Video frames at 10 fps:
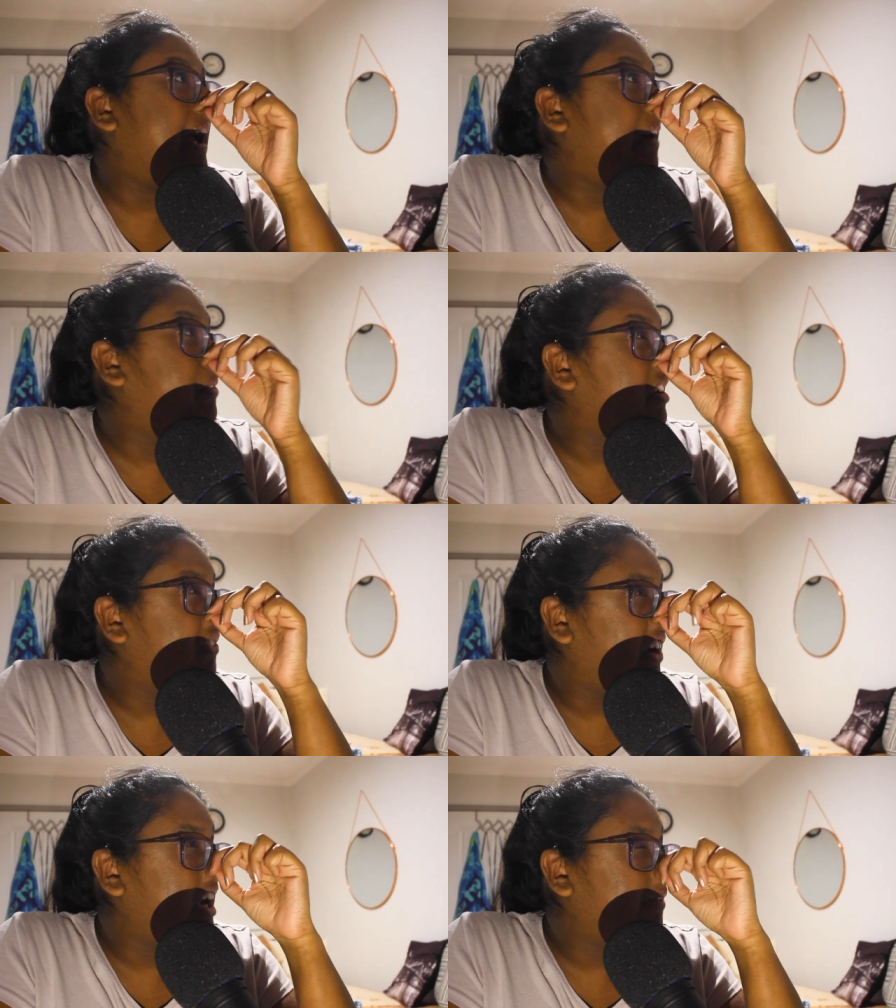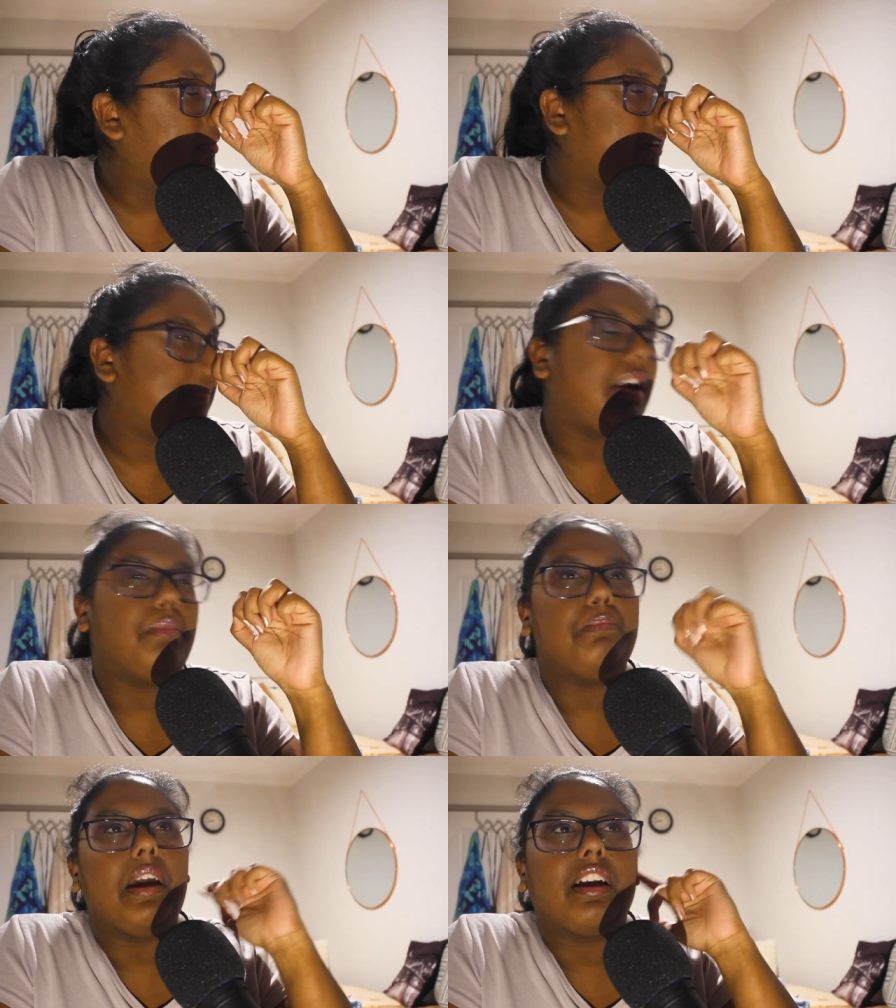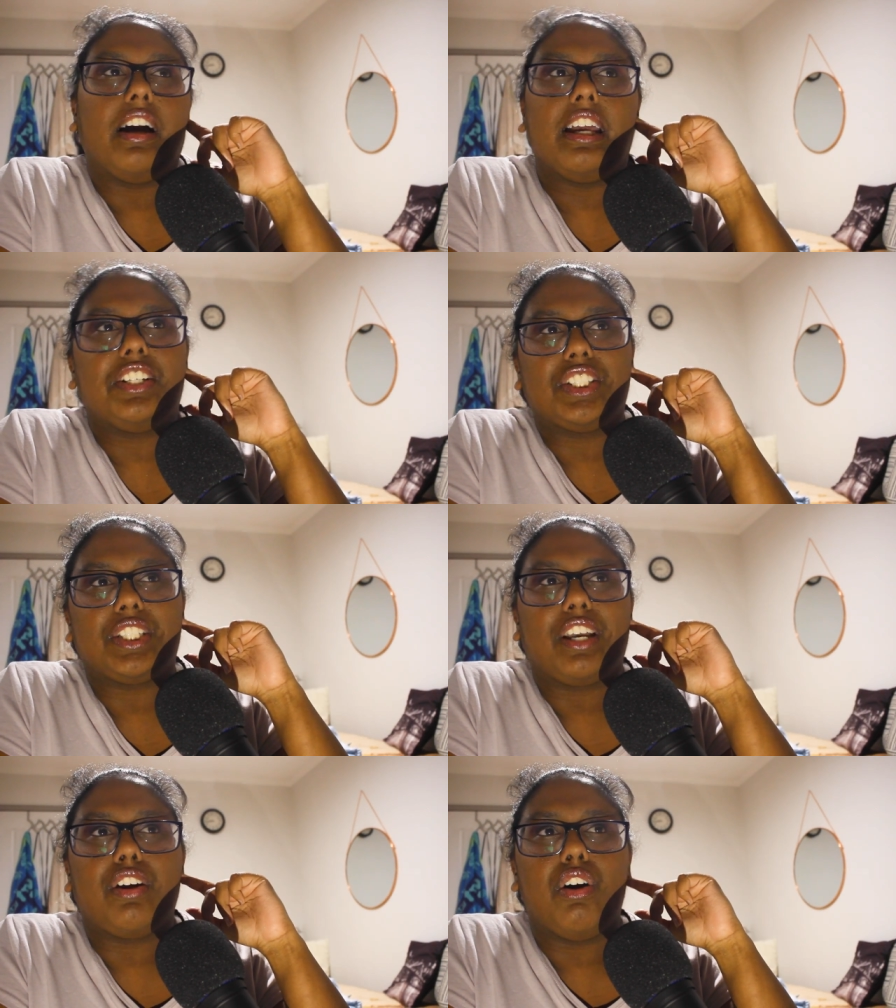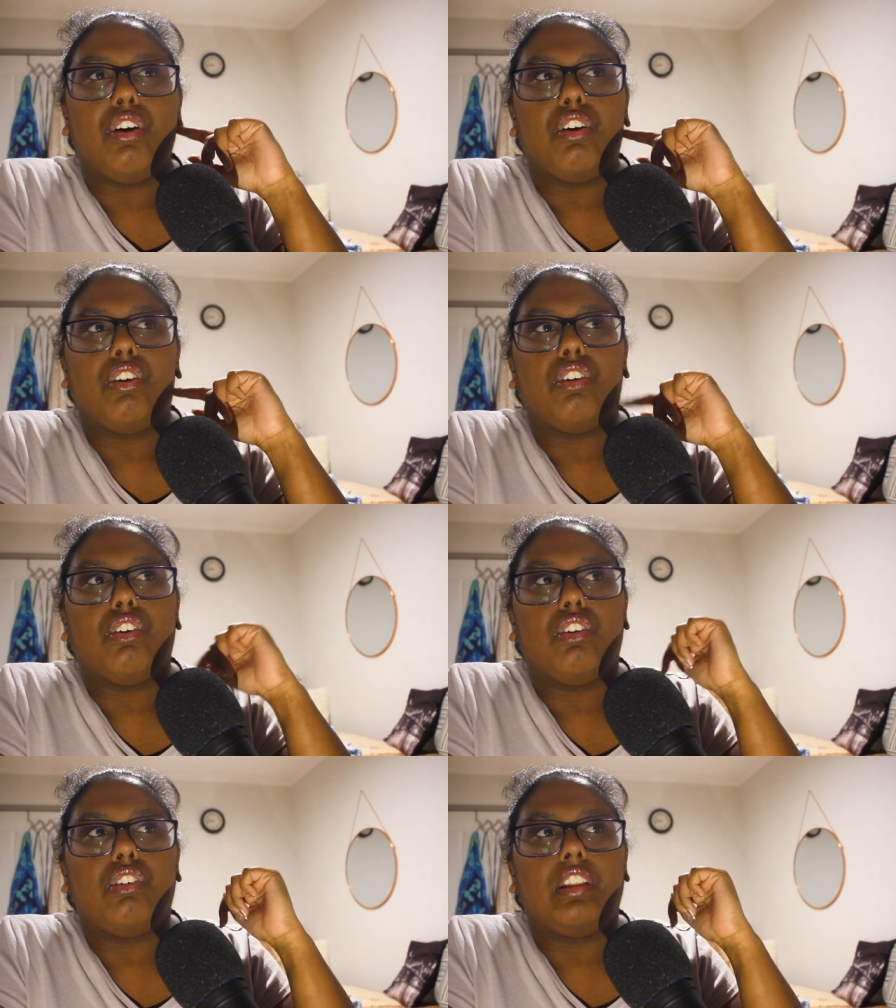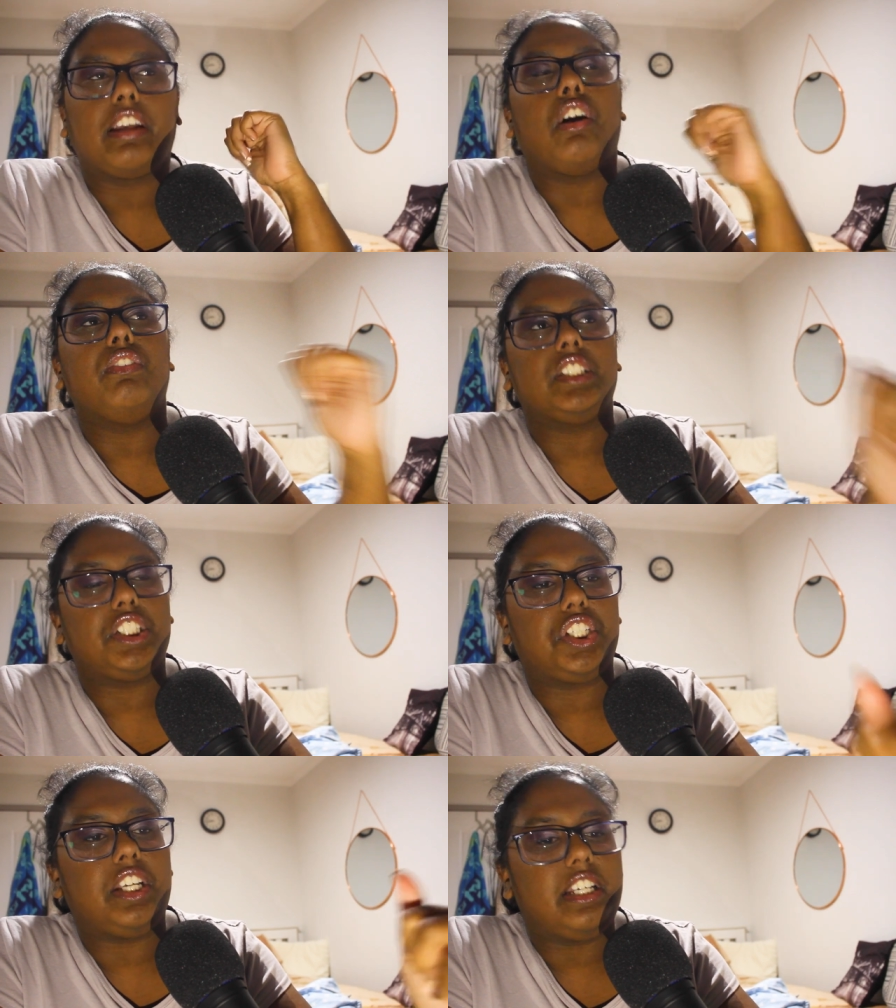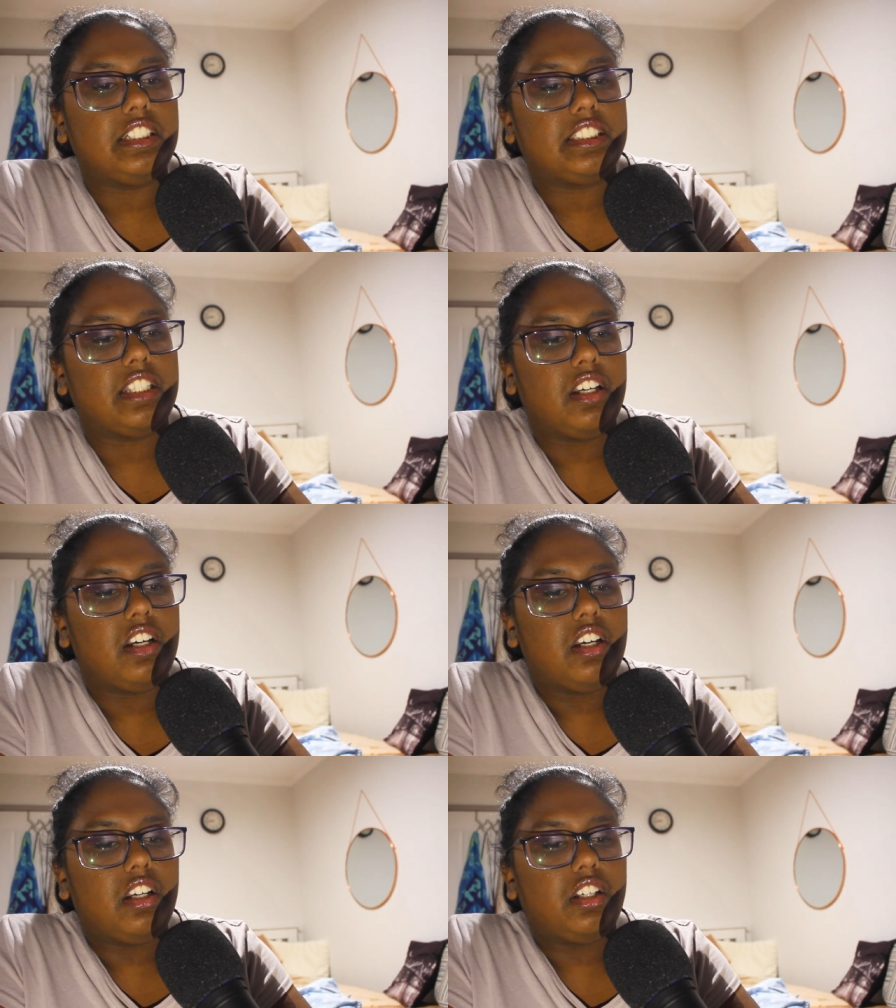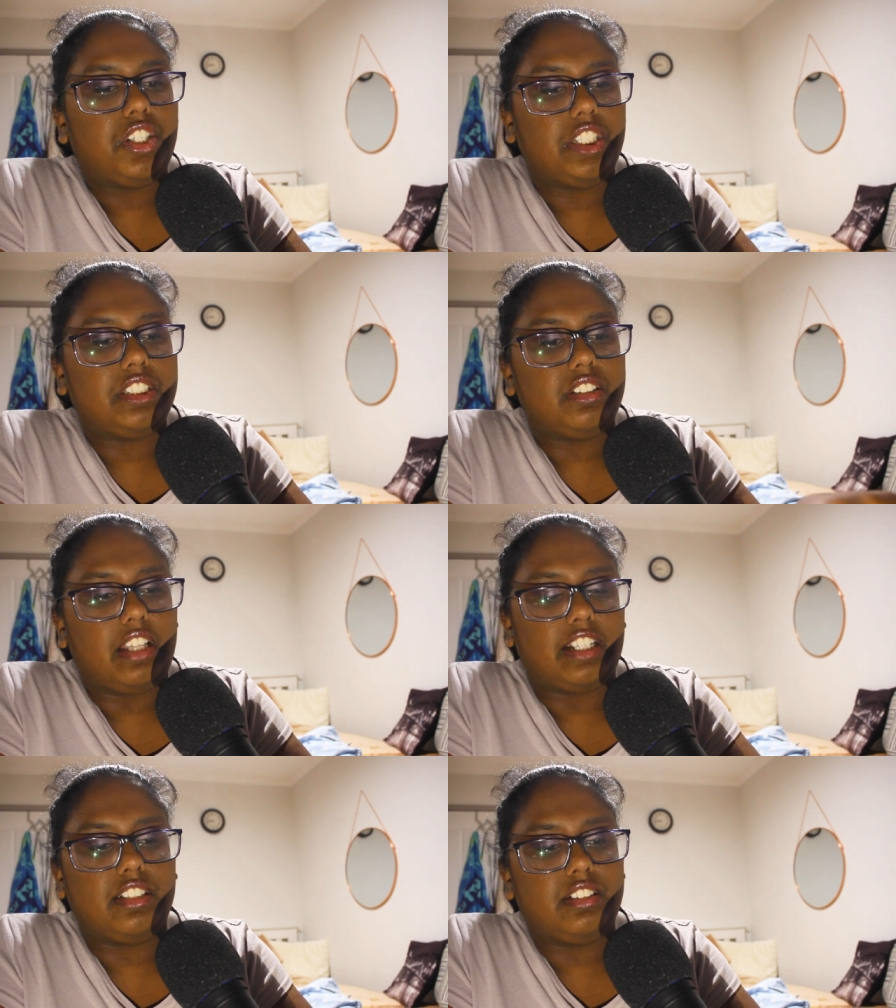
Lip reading: I want to find out more about Omega and just, like, her, like, obviously she's, like,